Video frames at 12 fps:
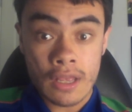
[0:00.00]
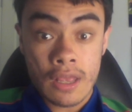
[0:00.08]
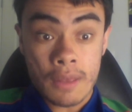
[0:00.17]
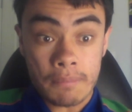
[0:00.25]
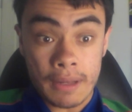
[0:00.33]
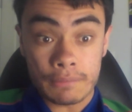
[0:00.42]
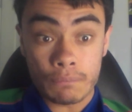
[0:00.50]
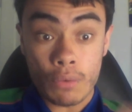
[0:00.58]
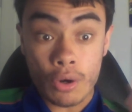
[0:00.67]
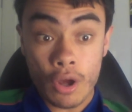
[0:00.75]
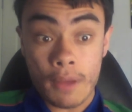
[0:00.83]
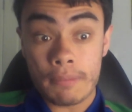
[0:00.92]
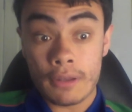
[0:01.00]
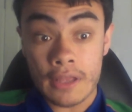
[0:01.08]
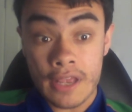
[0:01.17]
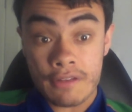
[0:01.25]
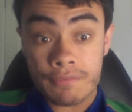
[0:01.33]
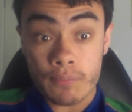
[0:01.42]
But what I
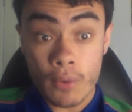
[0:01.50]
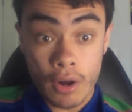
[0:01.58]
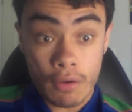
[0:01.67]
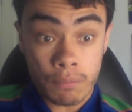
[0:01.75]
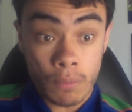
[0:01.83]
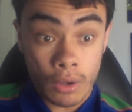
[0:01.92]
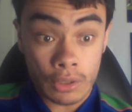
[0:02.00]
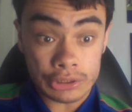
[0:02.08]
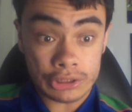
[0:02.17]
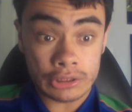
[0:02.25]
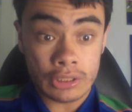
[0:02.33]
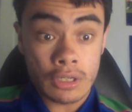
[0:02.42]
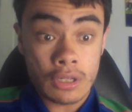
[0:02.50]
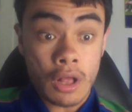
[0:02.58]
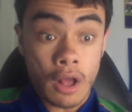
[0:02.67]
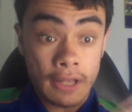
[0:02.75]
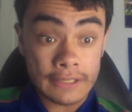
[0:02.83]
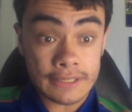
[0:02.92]
believe, what I've watched,
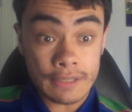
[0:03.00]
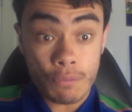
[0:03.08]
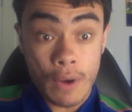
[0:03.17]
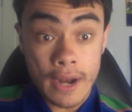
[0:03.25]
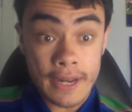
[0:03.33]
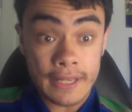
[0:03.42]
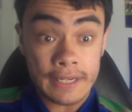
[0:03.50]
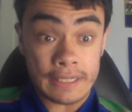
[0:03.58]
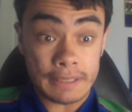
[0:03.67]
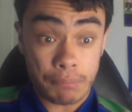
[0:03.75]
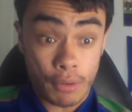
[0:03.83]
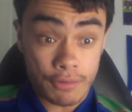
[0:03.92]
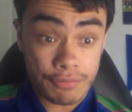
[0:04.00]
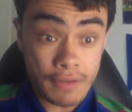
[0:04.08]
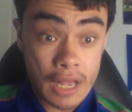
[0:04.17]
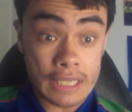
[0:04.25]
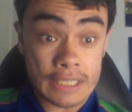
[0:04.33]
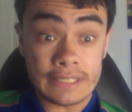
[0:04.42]
I say Wayde Egan by
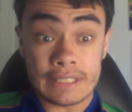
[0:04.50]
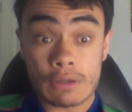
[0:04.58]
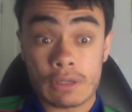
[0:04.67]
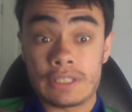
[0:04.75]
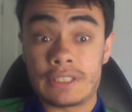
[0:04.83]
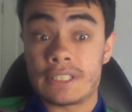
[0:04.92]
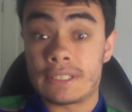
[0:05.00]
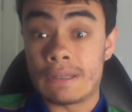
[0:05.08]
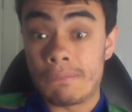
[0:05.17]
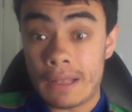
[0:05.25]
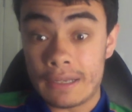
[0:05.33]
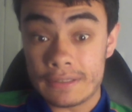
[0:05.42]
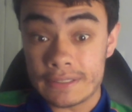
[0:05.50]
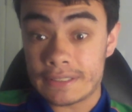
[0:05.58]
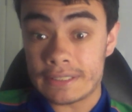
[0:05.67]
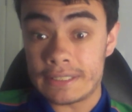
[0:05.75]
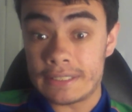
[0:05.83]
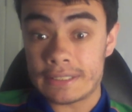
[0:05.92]
far is our consistent player this
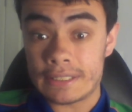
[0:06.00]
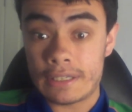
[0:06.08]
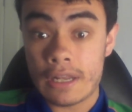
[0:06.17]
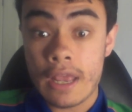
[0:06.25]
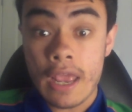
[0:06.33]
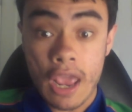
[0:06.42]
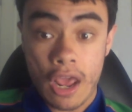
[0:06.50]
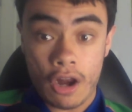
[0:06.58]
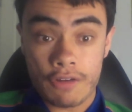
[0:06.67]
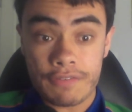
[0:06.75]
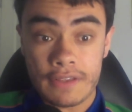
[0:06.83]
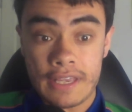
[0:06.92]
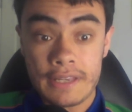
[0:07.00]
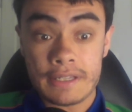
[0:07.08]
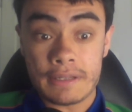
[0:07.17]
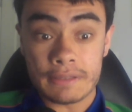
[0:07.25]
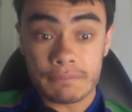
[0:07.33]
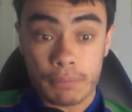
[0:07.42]
season. And I think he
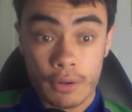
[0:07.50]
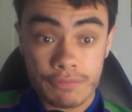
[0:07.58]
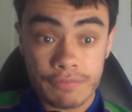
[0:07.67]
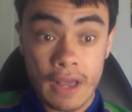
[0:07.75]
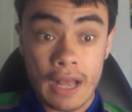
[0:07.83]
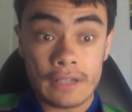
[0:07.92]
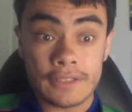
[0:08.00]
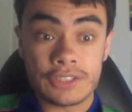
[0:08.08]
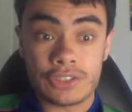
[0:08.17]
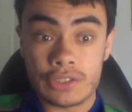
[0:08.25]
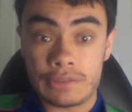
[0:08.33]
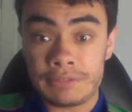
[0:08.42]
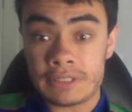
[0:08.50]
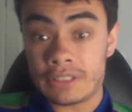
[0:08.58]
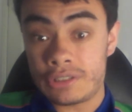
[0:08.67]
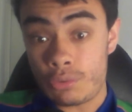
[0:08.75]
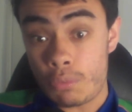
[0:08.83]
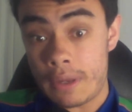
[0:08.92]
by far deserves
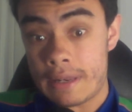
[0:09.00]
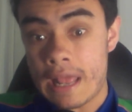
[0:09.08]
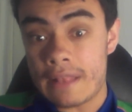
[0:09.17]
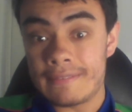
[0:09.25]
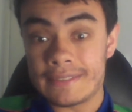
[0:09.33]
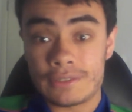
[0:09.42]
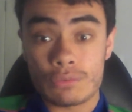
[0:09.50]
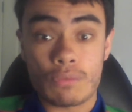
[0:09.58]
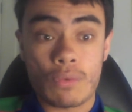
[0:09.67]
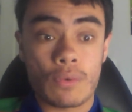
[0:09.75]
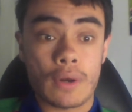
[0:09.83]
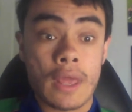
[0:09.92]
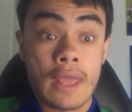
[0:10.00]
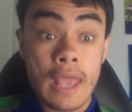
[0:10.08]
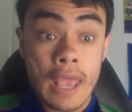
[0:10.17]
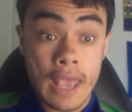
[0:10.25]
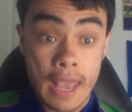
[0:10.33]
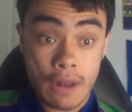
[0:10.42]
to win this award,
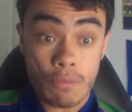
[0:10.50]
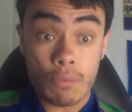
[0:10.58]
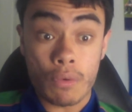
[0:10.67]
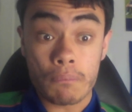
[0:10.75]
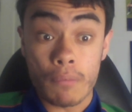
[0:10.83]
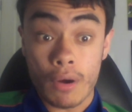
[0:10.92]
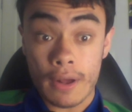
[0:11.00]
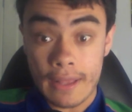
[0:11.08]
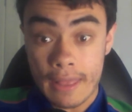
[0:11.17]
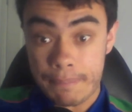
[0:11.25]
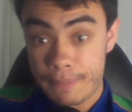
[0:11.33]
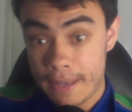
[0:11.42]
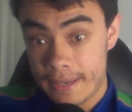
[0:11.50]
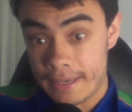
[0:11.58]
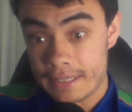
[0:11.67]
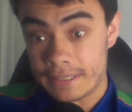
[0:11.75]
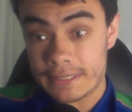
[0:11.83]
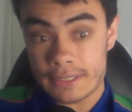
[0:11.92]
in my
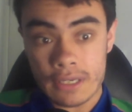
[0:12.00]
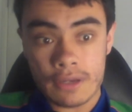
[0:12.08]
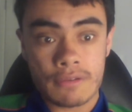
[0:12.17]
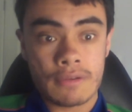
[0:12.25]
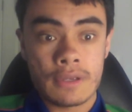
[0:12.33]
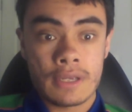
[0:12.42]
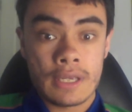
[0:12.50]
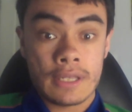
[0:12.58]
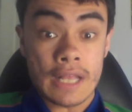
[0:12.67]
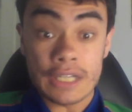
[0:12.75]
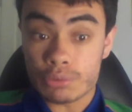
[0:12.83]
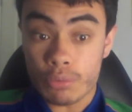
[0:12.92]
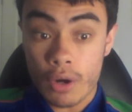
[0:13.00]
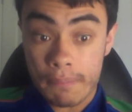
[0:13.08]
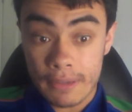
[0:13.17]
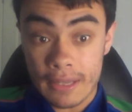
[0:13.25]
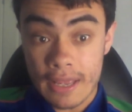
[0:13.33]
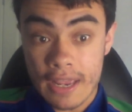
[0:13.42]
opinion. So that's what I
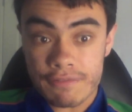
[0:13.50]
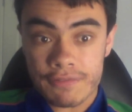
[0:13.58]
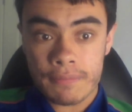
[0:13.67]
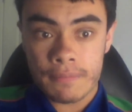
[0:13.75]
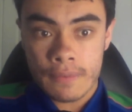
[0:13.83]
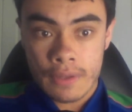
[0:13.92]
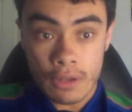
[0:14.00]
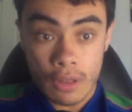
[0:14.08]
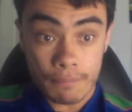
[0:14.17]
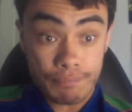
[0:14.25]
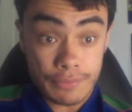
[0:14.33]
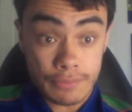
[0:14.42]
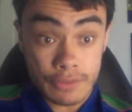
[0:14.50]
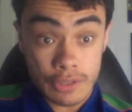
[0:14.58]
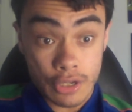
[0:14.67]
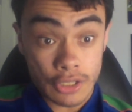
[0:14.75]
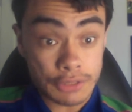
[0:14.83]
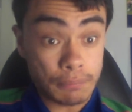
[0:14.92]
believe. Look,
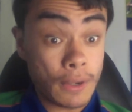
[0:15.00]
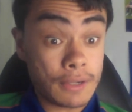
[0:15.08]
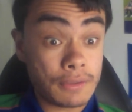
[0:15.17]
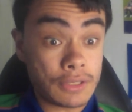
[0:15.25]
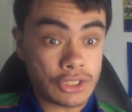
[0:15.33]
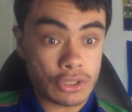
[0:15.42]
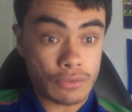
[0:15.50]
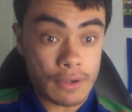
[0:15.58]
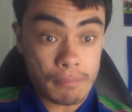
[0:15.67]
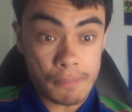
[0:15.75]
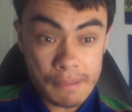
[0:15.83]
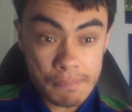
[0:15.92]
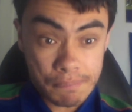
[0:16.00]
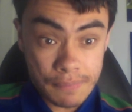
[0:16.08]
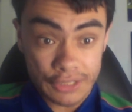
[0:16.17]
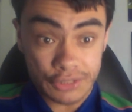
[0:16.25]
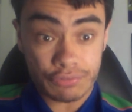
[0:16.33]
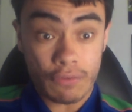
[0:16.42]
you guys might disagree with me.
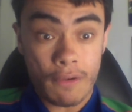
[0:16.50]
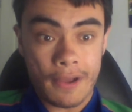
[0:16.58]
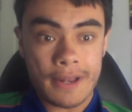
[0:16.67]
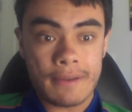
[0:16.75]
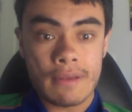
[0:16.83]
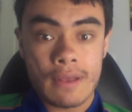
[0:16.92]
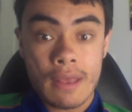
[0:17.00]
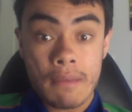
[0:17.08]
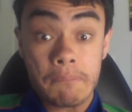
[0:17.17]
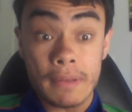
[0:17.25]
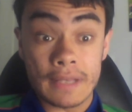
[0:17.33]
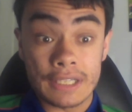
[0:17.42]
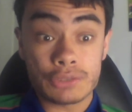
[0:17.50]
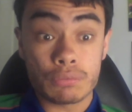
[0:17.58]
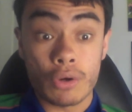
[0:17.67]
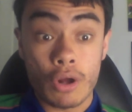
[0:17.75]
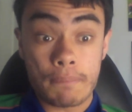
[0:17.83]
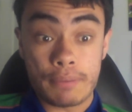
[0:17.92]
That's fine. But that's
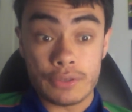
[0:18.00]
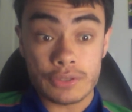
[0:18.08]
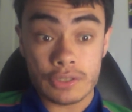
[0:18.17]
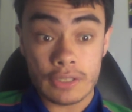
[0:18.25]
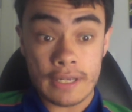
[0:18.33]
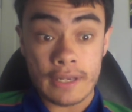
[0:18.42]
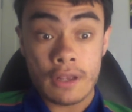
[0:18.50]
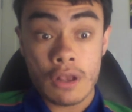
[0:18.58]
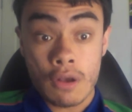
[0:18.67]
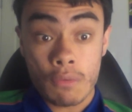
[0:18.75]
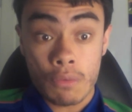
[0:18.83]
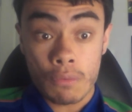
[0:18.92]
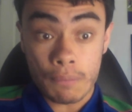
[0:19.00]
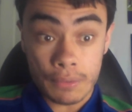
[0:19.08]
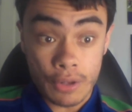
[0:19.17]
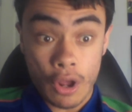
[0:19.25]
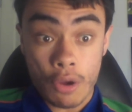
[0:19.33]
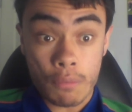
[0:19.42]
what I personally would
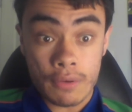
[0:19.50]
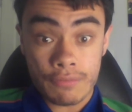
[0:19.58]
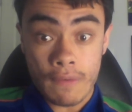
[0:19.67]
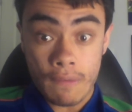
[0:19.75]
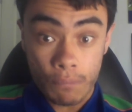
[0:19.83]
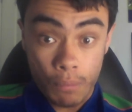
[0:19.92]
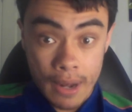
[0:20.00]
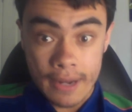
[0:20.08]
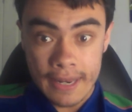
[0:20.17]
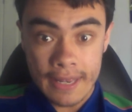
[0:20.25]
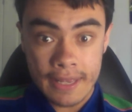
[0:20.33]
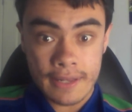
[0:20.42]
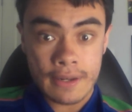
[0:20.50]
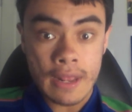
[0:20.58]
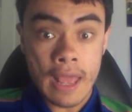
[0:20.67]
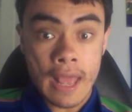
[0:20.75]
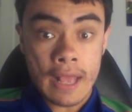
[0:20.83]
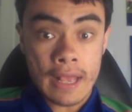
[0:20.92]
go with, Wayde Egan.
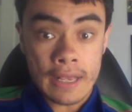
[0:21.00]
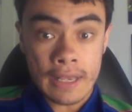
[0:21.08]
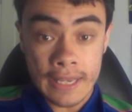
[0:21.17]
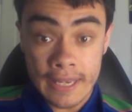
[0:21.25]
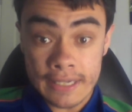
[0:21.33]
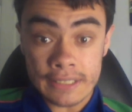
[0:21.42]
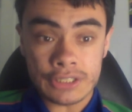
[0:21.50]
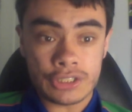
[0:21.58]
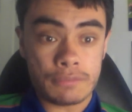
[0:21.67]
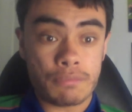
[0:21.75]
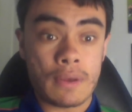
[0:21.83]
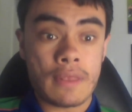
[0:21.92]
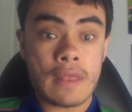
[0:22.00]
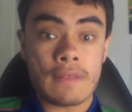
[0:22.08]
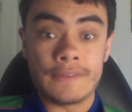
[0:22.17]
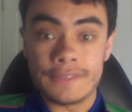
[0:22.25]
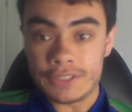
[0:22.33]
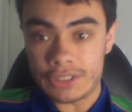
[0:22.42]
He should win
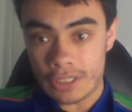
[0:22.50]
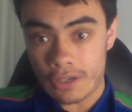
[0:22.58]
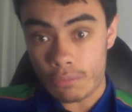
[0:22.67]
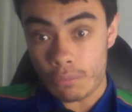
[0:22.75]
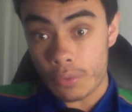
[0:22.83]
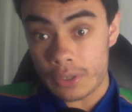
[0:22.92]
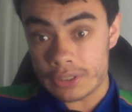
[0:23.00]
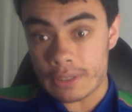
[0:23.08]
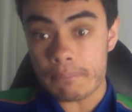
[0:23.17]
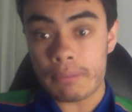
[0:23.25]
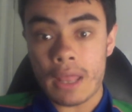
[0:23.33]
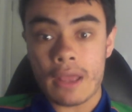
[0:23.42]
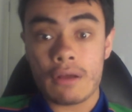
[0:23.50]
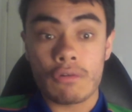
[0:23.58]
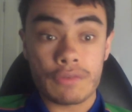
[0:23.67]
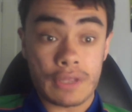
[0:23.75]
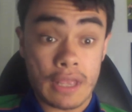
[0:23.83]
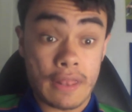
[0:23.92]
the New Zealand Warriors Player of
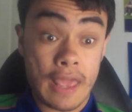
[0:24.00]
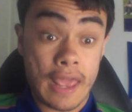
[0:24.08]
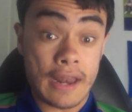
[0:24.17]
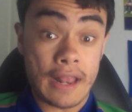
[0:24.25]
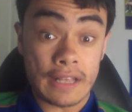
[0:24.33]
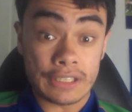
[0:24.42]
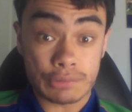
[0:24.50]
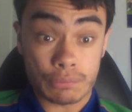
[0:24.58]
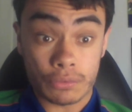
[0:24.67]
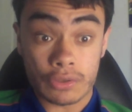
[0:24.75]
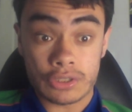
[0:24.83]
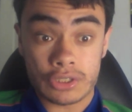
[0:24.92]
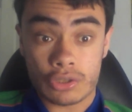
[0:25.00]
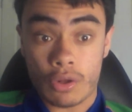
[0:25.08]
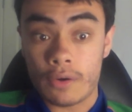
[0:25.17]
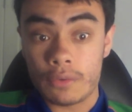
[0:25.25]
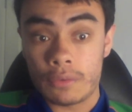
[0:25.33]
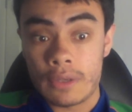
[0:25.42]
the Year, and that's what this
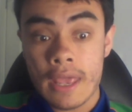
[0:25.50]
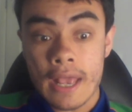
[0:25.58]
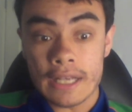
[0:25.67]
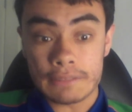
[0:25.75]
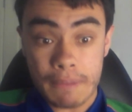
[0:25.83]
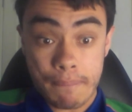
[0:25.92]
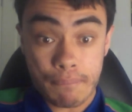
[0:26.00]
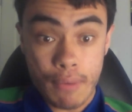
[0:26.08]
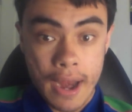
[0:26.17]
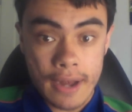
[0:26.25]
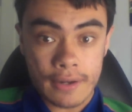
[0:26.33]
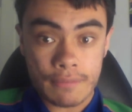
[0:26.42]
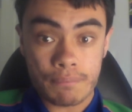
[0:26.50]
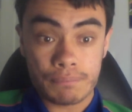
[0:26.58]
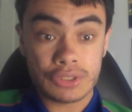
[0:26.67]
title has been branded.